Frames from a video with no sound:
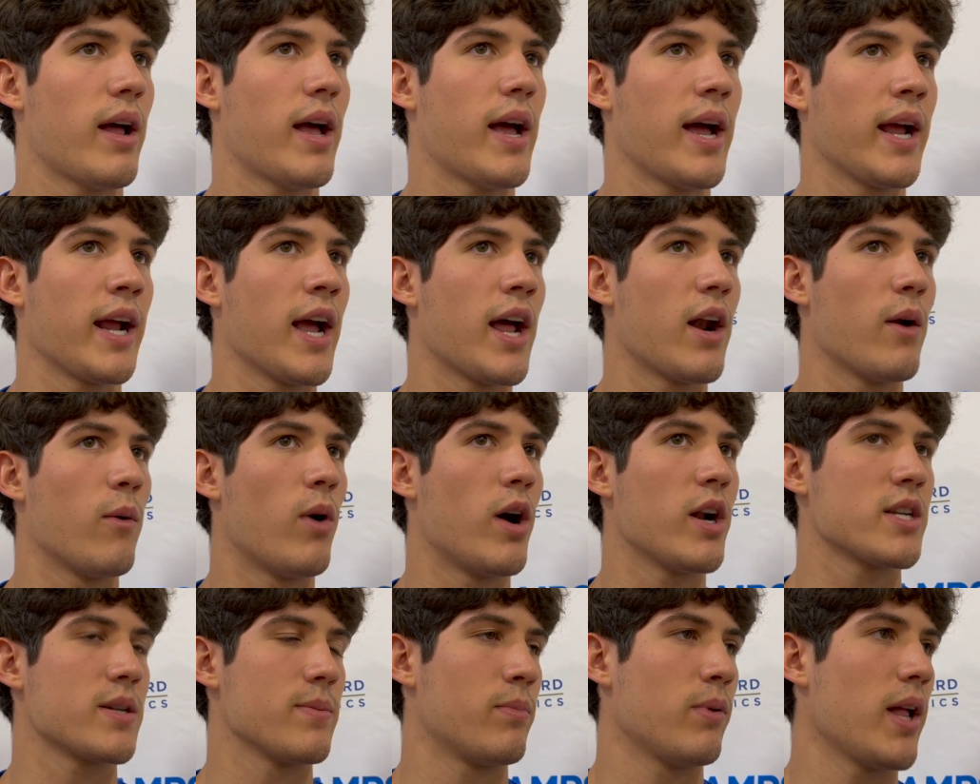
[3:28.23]
I got to
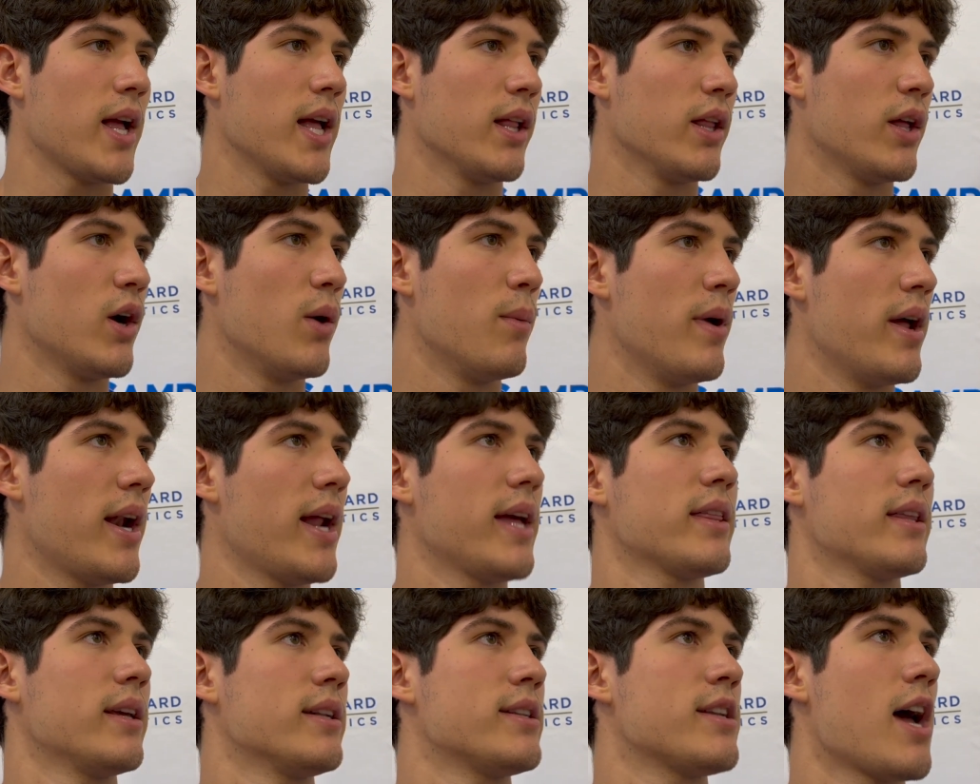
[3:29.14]
watch him play a little bit
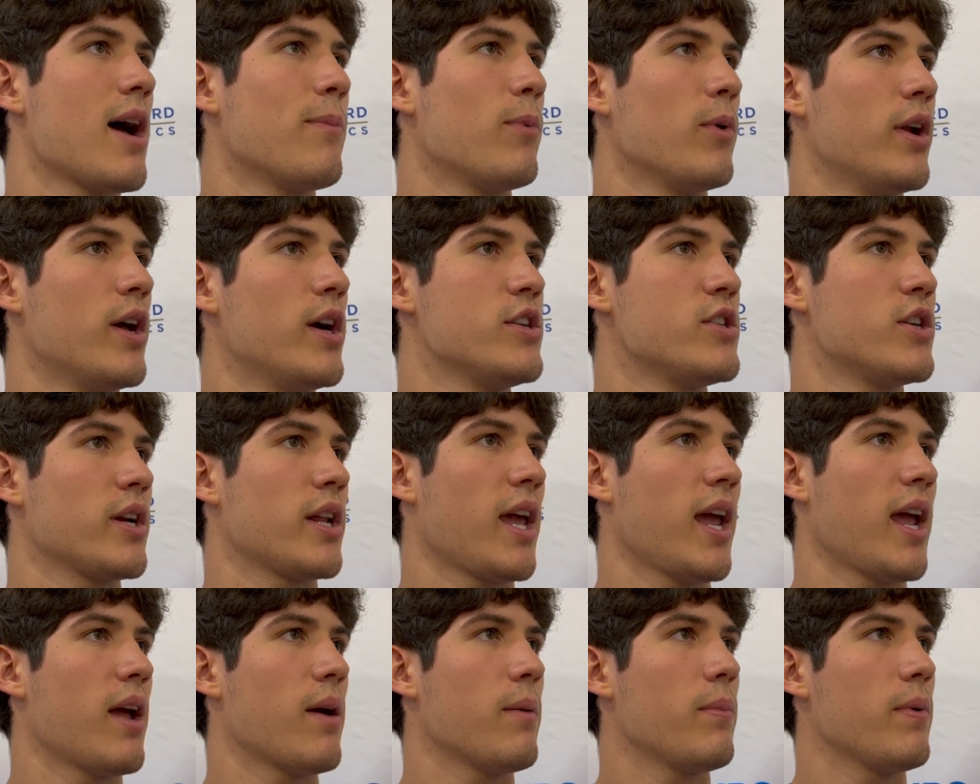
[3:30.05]
at the Top 100
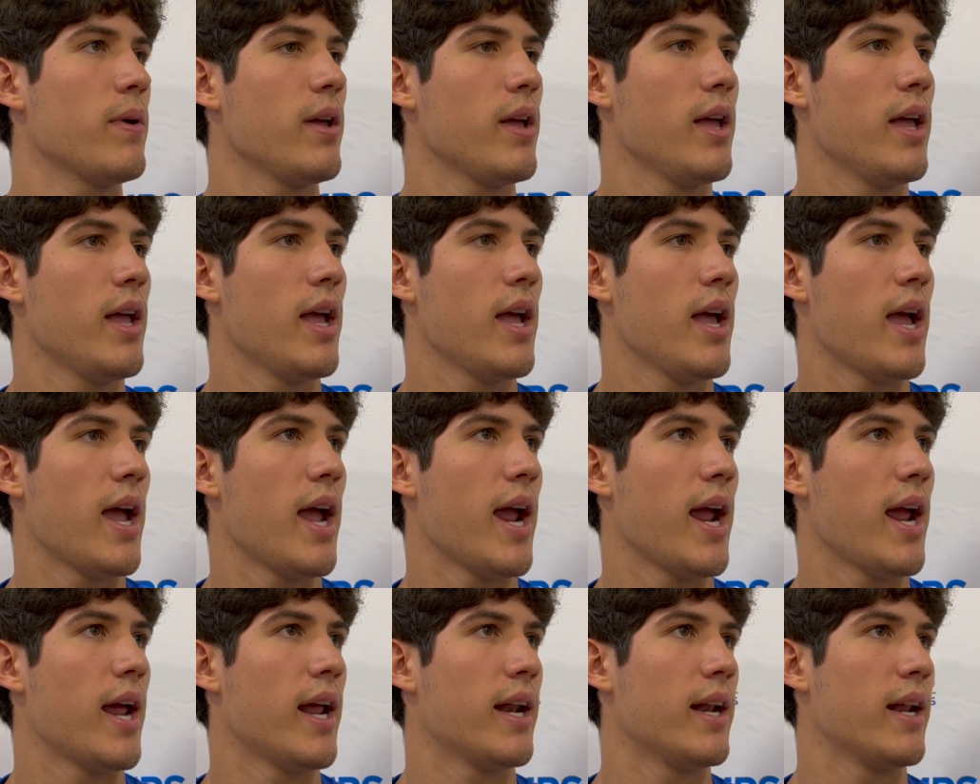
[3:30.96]
camp,
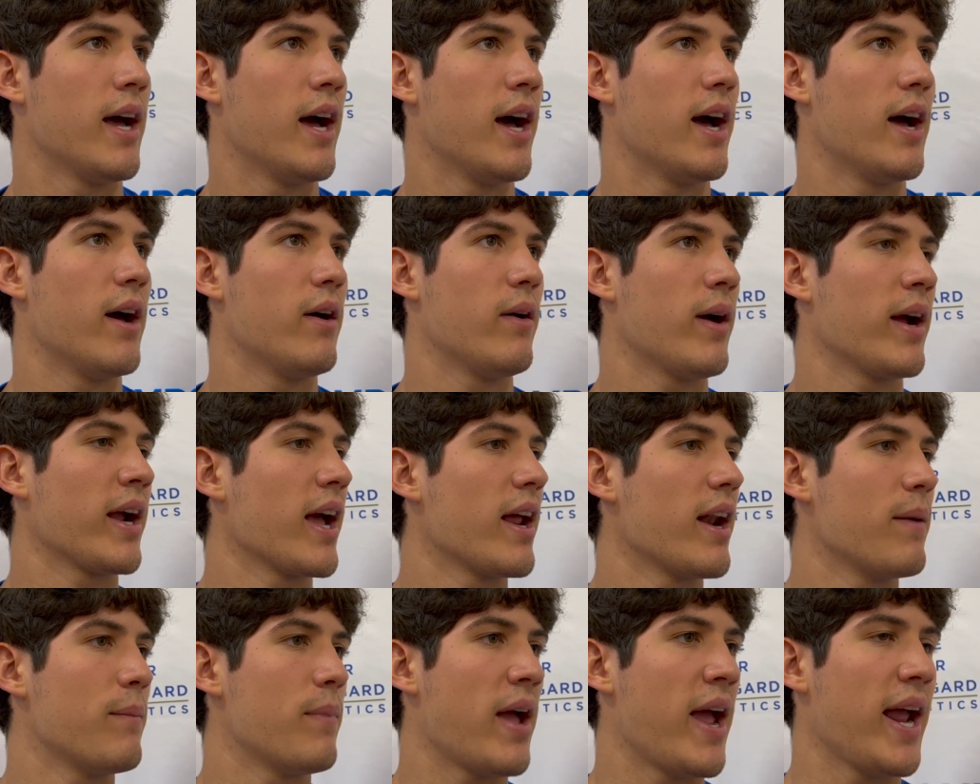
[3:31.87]
and I got
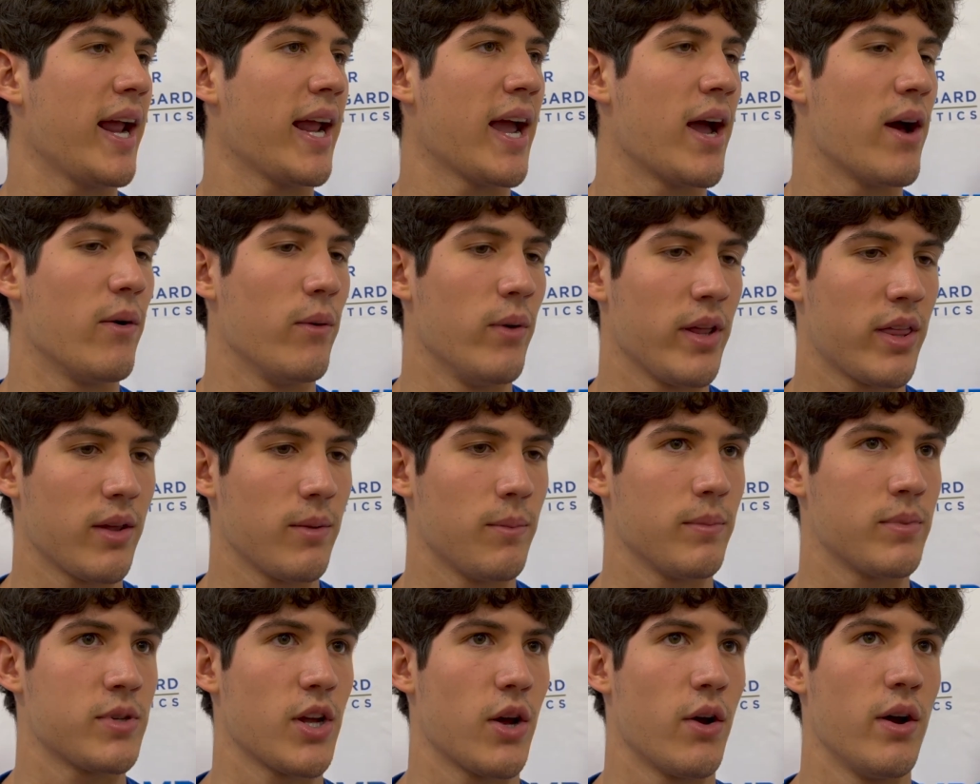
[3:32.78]
to hang out with
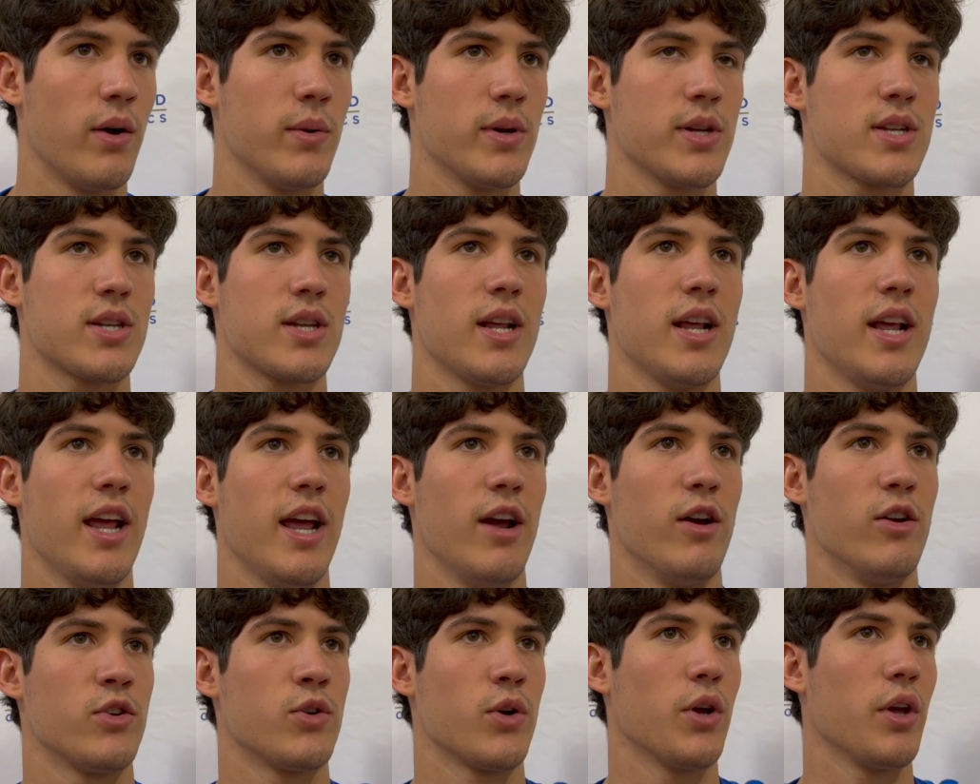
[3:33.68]
him, so it
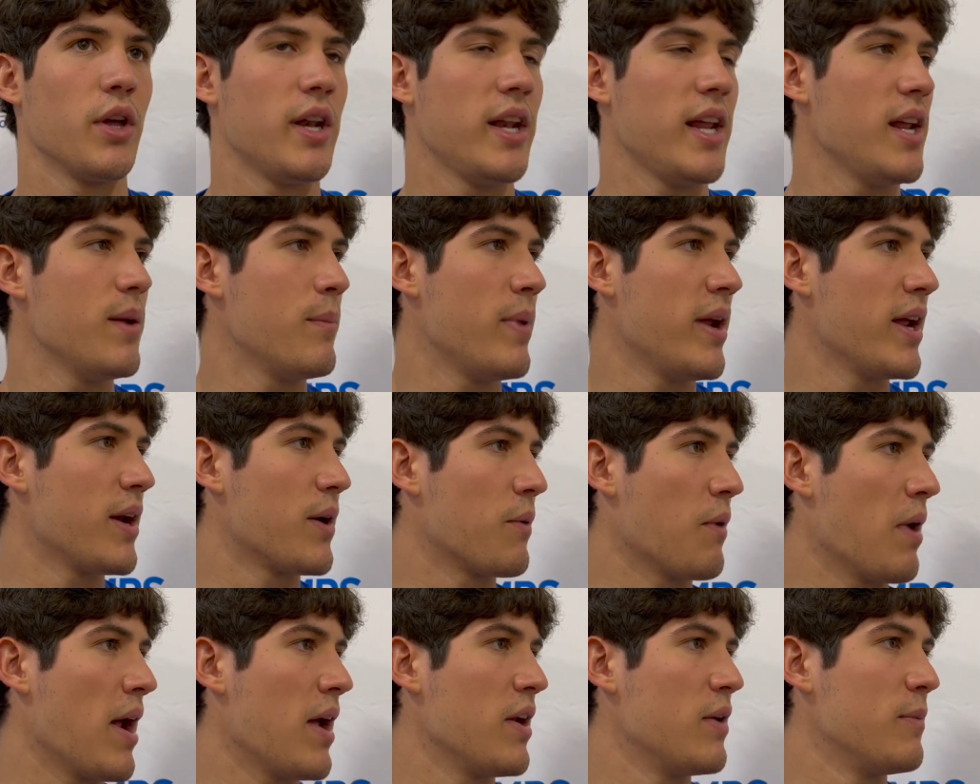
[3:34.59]
was really neat being
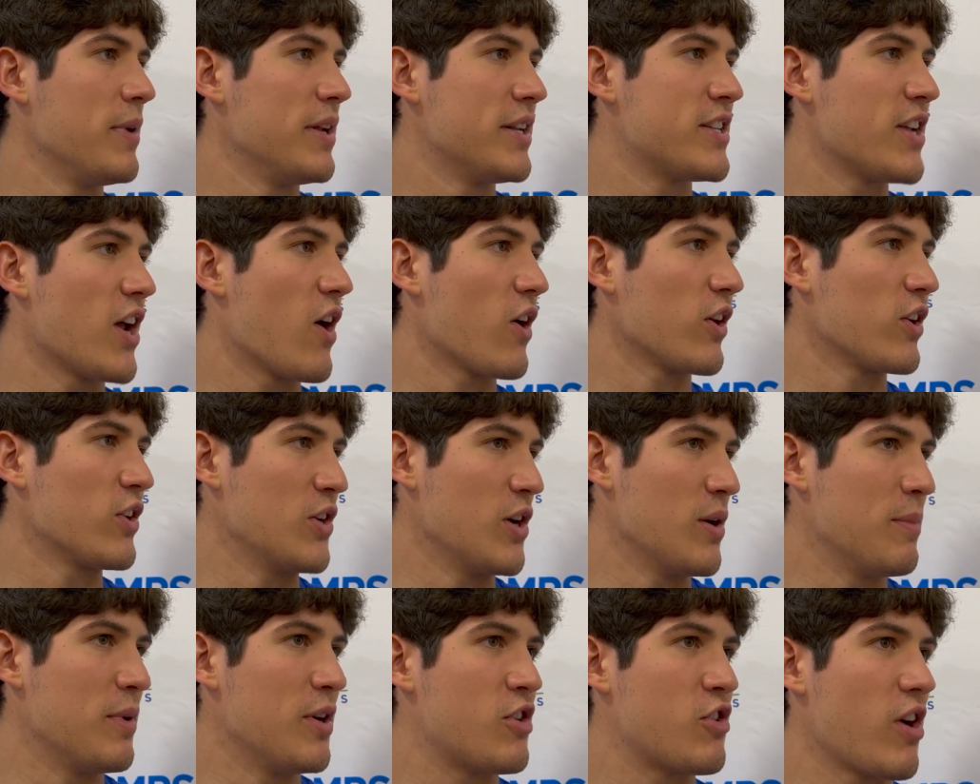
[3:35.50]
around him and talking to
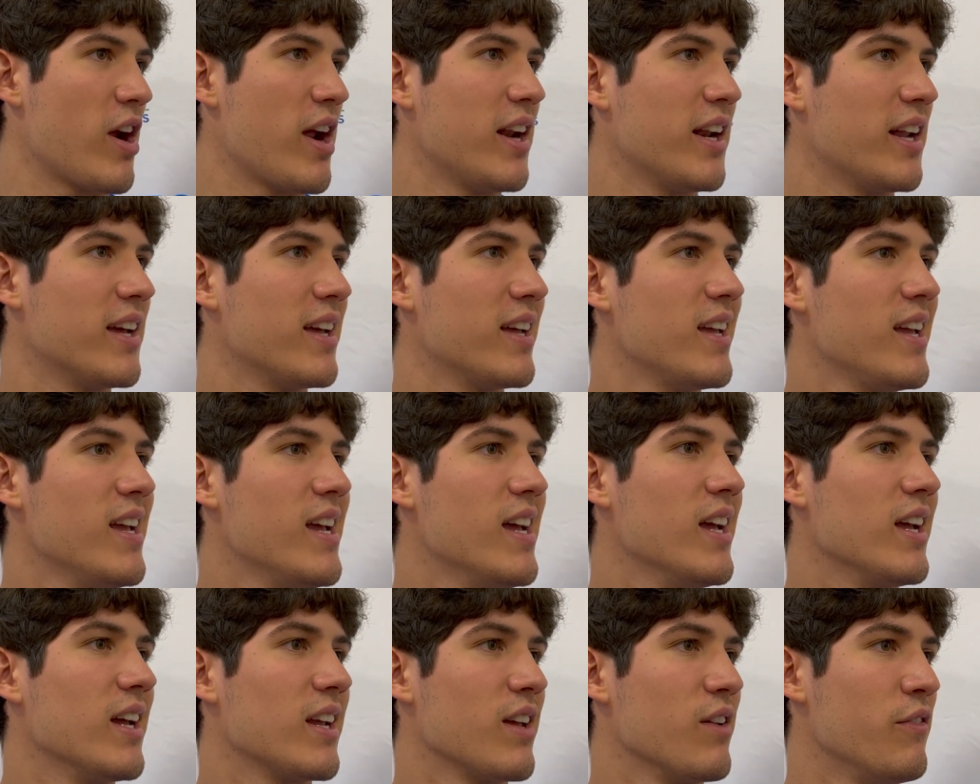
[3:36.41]
him and trying to
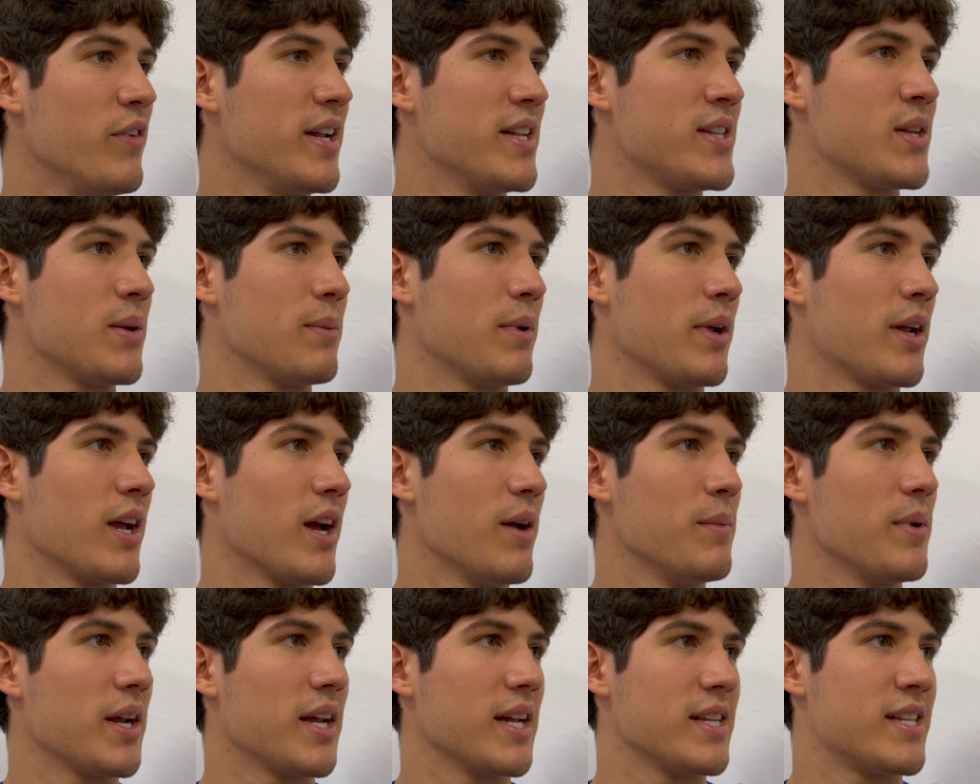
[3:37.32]
convince him to
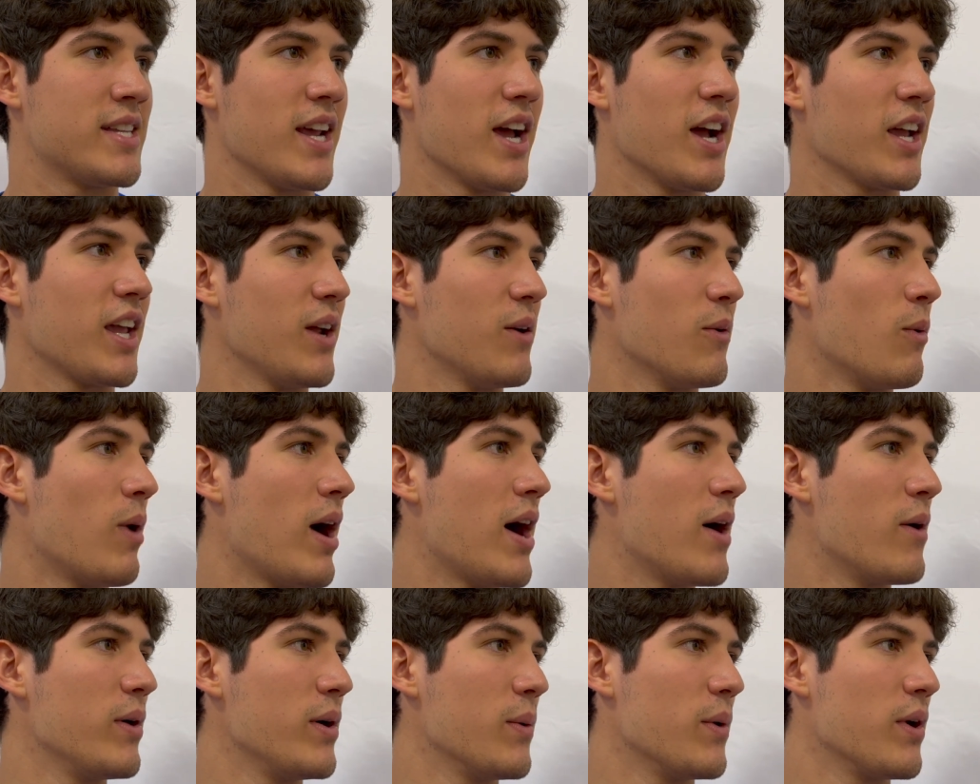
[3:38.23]
come to Kentucky
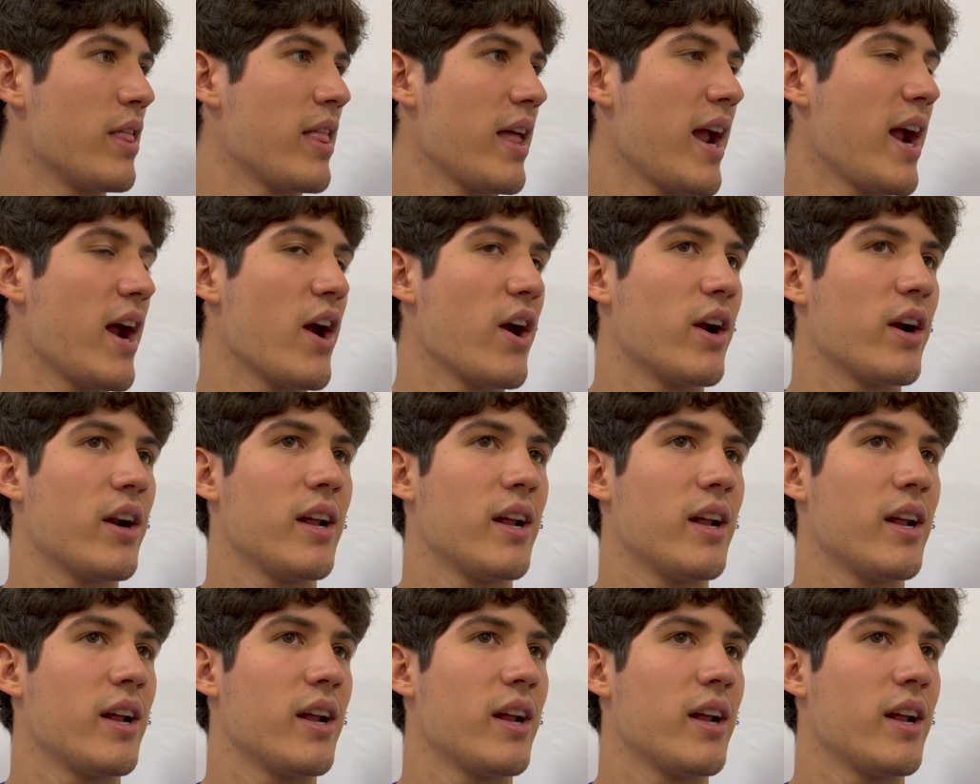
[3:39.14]
while we were there